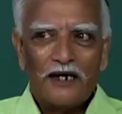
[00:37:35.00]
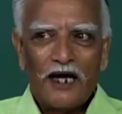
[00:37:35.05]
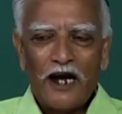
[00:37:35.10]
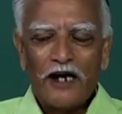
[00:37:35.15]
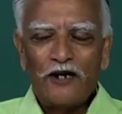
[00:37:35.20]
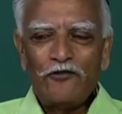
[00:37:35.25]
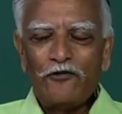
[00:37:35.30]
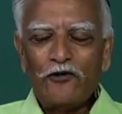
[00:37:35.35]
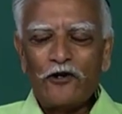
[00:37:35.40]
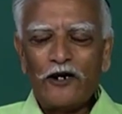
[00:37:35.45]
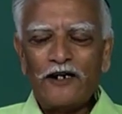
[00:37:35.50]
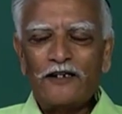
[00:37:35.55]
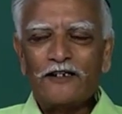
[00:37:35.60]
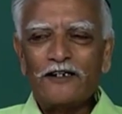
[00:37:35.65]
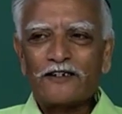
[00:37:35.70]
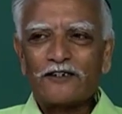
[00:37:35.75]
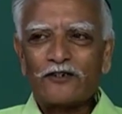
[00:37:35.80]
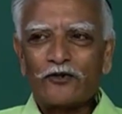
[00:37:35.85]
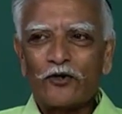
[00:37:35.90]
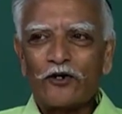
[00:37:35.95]
And if you read
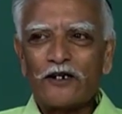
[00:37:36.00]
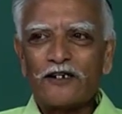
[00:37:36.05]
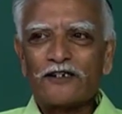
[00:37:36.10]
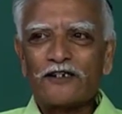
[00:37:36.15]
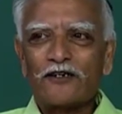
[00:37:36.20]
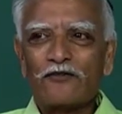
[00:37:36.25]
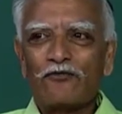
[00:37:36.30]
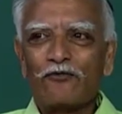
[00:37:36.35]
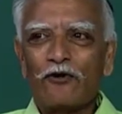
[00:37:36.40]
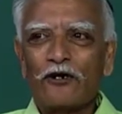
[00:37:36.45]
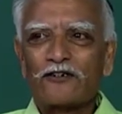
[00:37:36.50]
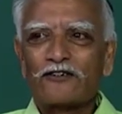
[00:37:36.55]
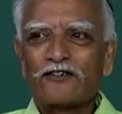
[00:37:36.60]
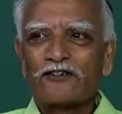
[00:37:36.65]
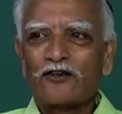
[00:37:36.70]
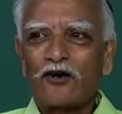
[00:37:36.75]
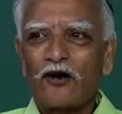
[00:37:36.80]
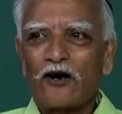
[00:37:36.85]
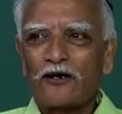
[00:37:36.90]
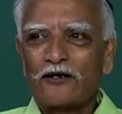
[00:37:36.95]
the stories of Walter
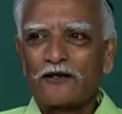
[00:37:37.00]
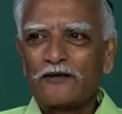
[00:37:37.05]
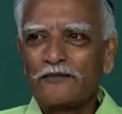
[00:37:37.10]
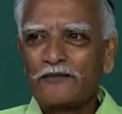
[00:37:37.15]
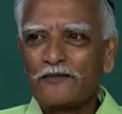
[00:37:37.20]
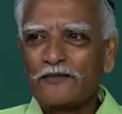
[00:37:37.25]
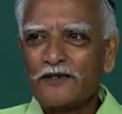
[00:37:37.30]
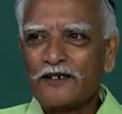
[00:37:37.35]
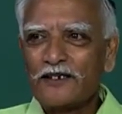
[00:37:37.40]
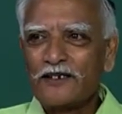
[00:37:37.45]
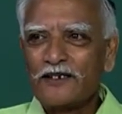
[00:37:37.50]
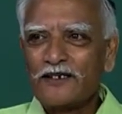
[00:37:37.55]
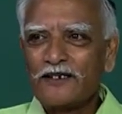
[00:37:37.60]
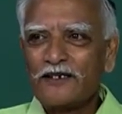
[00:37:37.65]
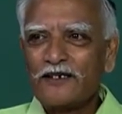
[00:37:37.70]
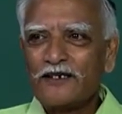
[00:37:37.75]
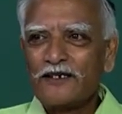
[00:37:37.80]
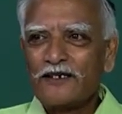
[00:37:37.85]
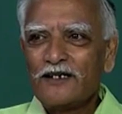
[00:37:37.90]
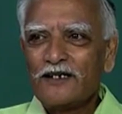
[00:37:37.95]
Scott,
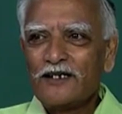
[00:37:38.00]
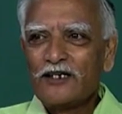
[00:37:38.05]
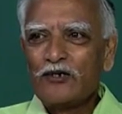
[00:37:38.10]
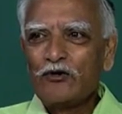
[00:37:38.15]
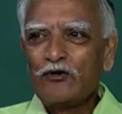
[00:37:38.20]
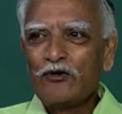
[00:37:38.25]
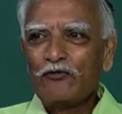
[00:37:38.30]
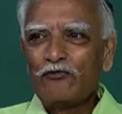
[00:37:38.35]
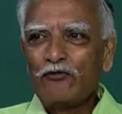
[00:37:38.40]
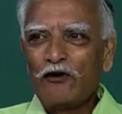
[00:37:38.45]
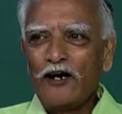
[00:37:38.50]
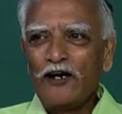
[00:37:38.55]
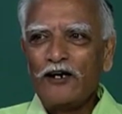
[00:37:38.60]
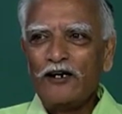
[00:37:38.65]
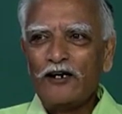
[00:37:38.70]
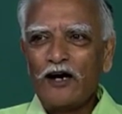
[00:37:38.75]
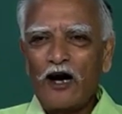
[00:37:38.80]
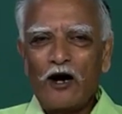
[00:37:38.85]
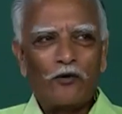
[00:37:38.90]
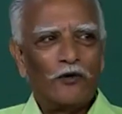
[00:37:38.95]
you will
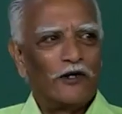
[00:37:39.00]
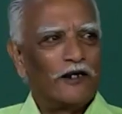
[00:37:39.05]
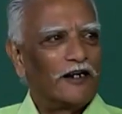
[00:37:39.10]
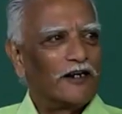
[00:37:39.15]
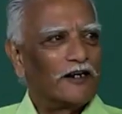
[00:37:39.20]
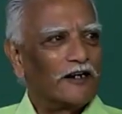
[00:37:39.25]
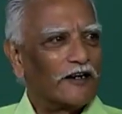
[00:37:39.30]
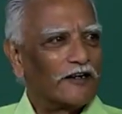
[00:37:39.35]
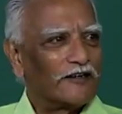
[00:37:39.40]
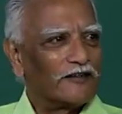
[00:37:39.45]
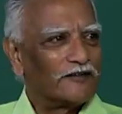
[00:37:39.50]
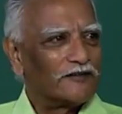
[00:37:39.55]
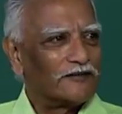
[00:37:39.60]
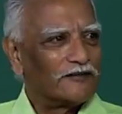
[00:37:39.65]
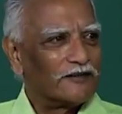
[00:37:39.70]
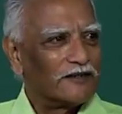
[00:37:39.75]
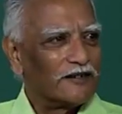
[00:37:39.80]
find how in England